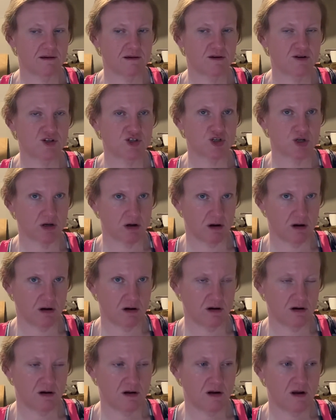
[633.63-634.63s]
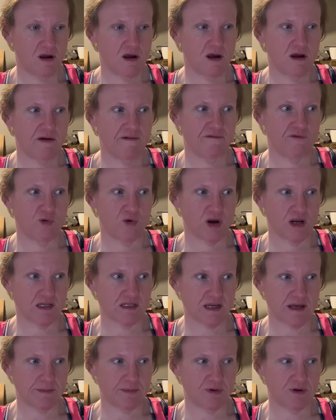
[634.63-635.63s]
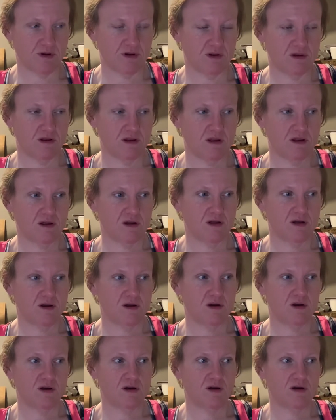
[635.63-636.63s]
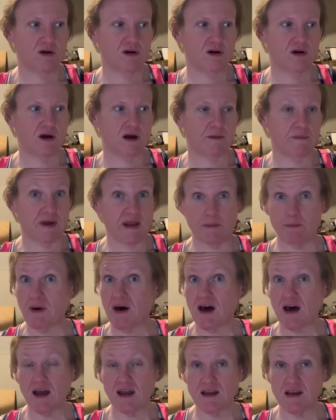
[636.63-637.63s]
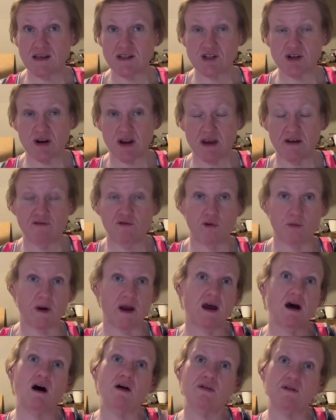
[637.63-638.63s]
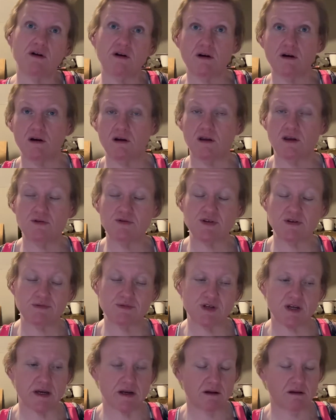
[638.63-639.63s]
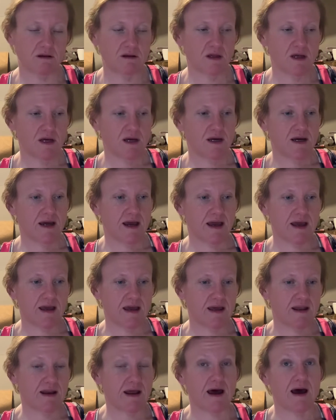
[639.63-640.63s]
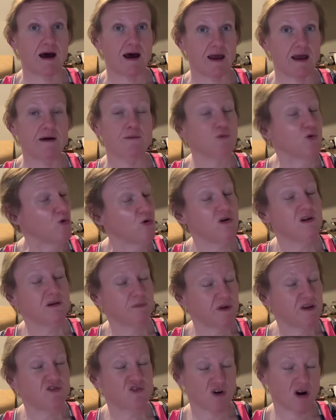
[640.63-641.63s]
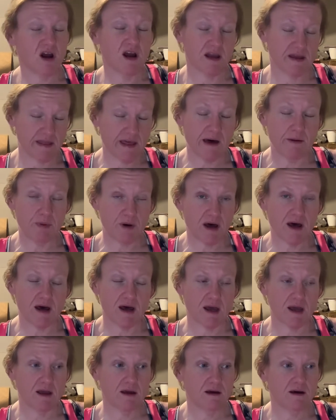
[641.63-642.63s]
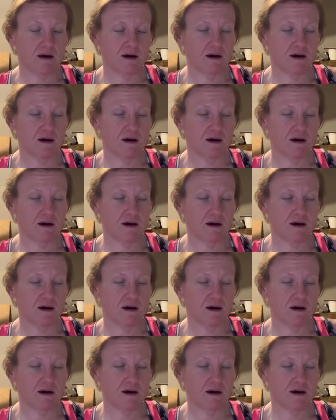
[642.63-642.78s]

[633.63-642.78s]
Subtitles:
sugar. For example, I made a pie yesterday for my other YouTube channel, and I am going to be trying that pie